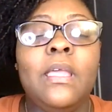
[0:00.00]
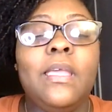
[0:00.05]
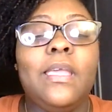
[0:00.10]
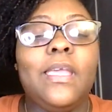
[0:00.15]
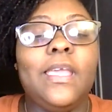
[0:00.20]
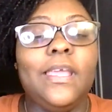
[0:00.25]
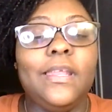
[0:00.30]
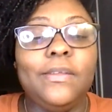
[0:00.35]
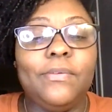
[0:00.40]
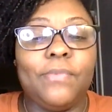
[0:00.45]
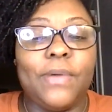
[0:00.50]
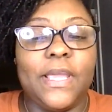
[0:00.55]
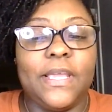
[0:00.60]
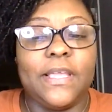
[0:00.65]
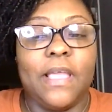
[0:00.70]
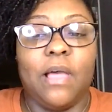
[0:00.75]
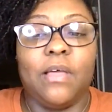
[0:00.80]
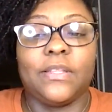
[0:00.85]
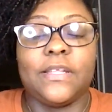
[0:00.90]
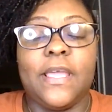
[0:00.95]
Anyway,
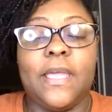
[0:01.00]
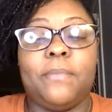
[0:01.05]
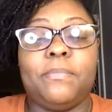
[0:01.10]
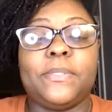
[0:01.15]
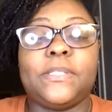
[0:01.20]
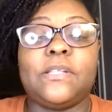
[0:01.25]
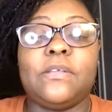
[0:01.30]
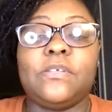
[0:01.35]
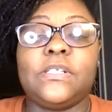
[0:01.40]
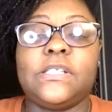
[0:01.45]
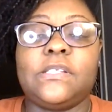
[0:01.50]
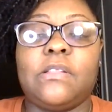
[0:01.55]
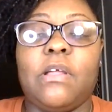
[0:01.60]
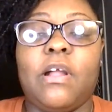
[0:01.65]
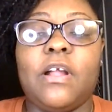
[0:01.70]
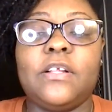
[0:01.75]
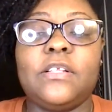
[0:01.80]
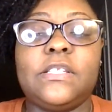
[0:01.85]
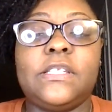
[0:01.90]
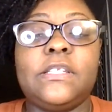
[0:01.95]
y'all, the episode
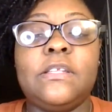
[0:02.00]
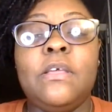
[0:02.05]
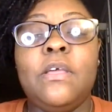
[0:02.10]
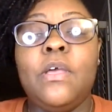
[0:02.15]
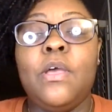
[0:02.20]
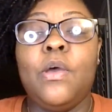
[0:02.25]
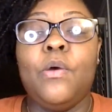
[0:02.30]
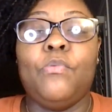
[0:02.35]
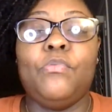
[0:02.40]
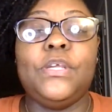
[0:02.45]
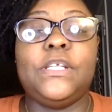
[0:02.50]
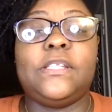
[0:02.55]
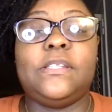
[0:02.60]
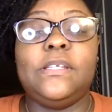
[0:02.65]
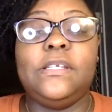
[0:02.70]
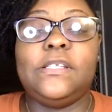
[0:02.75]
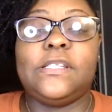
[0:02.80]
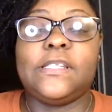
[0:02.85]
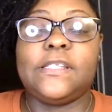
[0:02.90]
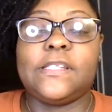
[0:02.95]
starts. We
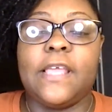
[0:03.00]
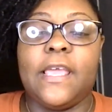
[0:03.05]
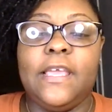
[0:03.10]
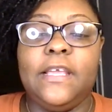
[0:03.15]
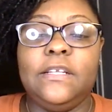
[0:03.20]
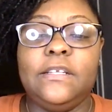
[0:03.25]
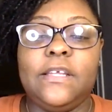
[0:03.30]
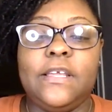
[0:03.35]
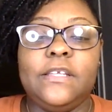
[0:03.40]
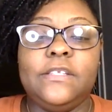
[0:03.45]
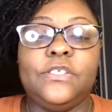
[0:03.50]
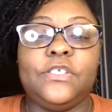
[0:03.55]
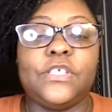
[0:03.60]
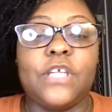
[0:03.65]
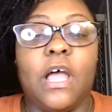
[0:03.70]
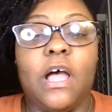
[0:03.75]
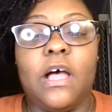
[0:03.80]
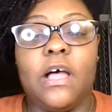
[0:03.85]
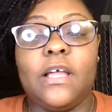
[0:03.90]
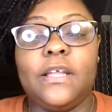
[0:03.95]
see Saint and
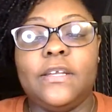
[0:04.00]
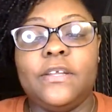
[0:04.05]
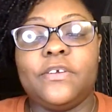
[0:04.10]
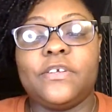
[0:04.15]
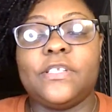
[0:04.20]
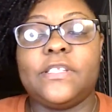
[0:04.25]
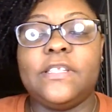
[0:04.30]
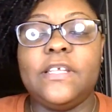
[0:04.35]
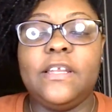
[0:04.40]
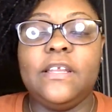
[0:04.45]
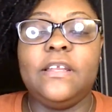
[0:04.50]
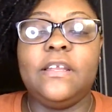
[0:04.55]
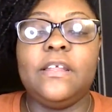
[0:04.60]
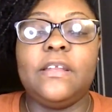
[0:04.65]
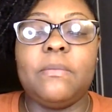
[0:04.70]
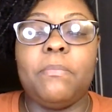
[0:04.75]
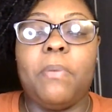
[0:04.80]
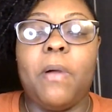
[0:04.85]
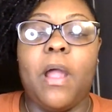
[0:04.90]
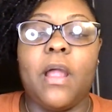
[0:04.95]
John. They're sitting
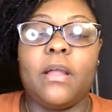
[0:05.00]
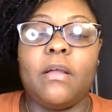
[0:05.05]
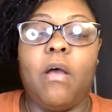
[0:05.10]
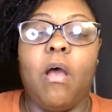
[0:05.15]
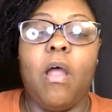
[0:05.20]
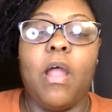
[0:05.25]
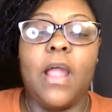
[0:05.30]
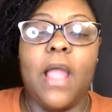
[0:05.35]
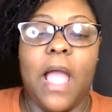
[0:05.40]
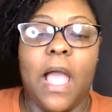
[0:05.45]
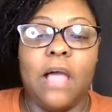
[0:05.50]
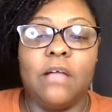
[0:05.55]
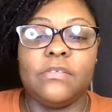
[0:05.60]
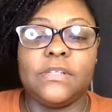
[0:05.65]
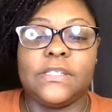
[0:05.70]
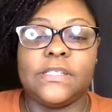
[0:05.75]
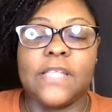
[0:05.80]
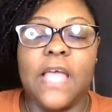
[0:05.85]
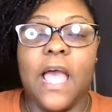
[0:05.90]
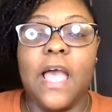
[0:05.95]
in a parked car
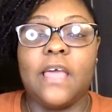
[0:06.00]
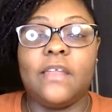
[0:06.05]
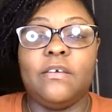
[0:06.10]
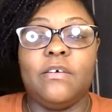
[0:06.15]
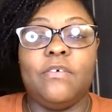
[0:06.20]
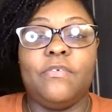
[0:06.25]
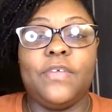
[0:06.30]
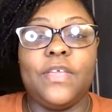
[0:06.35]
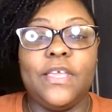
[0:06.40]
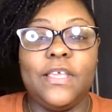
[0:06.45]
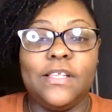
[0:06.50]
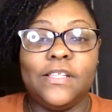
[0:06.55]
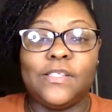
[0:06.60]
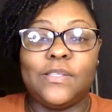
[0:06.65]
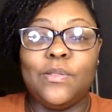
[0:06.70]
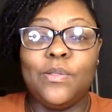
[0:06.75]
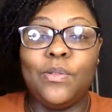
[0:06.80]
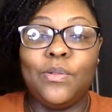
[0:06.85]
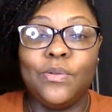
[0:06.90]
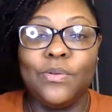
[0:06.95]
outside of
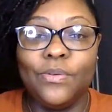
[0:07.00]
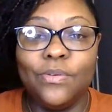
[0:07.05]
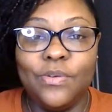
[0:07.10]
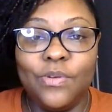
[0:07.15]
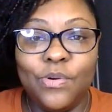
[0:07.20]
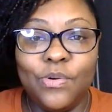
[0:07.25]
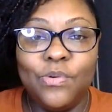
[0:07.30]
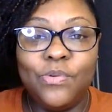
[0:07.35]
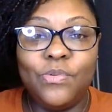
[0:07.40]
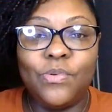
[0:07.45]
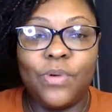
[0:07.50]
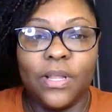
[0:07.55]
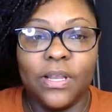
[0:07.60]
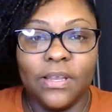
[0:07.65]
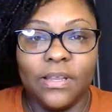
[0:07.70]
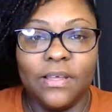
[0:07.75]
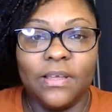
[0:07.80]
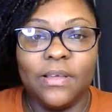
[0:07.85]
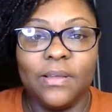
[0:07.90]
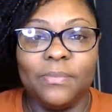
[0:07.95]
his new
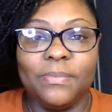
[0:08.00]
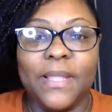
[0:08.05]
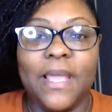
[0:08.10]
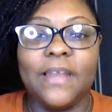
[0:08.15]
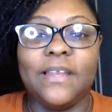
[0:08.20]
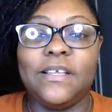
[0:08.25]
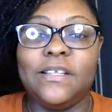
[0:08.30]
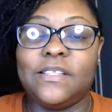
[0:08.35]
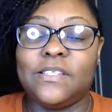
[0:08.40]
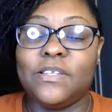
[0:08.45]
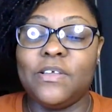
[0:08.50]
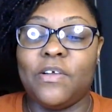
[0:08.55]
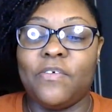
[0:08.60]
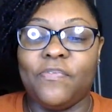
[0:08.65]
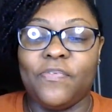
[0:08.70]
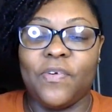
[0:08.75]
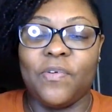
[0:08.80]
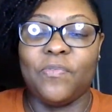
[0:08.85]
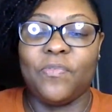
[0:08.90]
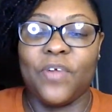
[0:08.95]
club that he took
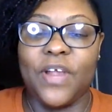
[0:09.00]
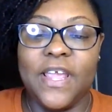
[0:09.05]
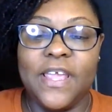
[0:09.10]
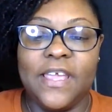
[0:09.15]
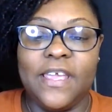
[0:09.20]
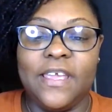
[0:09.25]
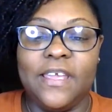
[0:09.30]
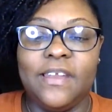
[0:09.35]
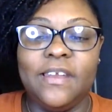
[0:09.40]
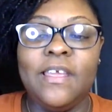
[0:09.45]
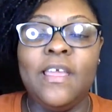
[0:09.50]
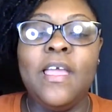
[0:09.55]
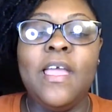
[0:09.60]
from Red.